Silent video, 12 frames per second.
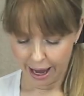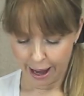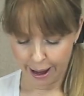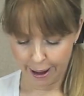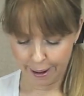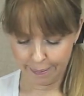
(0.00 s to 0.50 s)

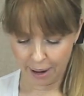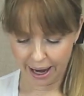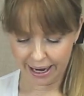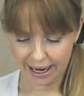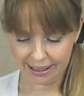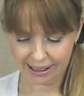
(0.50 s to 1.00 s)
I
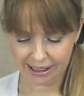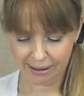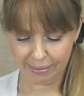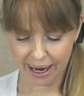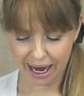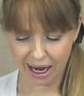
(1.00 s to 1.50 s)
asked him
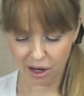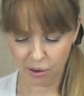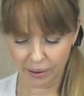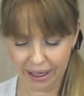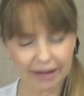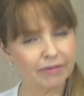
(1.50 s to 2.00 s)
how
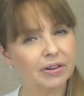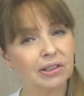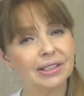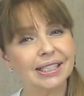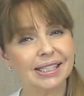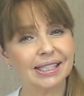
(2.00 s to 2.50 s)
he
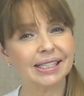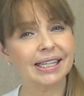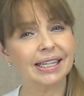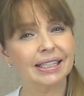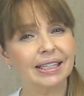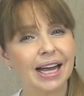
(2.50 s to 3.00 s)
felt his
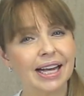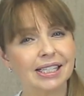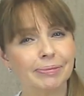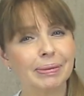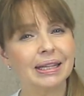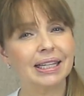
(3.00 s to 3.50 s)
skin has
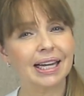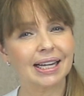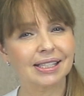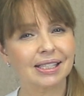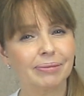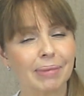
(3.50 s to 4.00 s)
been the
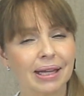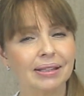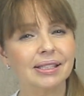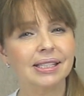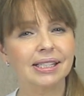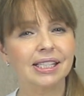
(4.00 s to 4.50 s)
last
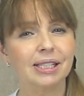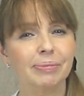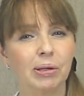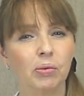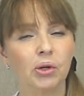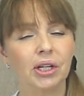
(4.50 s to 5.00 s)
month since he's
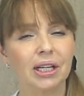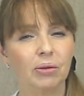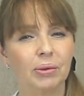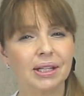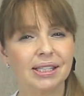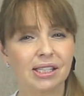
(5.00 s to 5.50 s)
been working
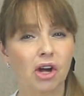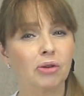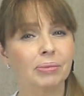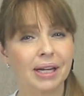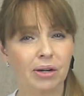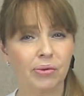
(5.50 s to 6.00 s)
with his
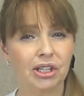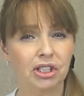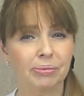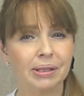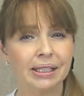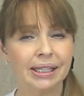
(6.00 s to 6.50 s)
home care
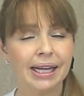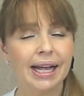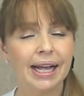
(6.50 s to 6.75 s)
regimen.